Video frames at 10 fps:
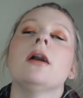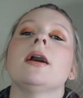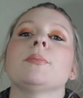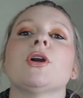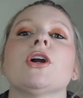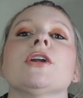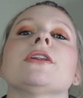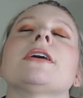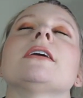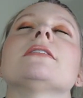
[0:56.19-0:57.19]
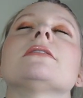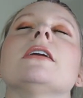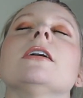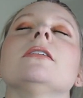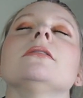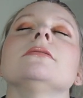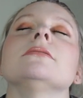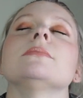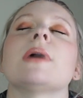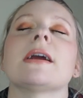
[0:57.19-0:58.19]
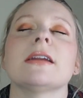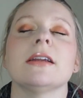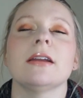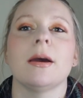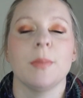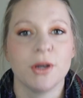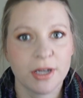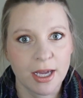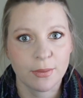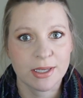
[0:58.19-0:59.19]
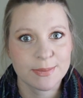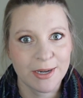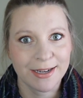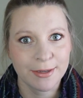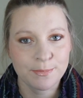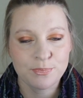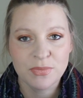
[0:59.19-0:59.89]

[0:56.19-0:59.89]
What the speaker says: I'm currently still pregnant. I'm 38 weeks pregnant,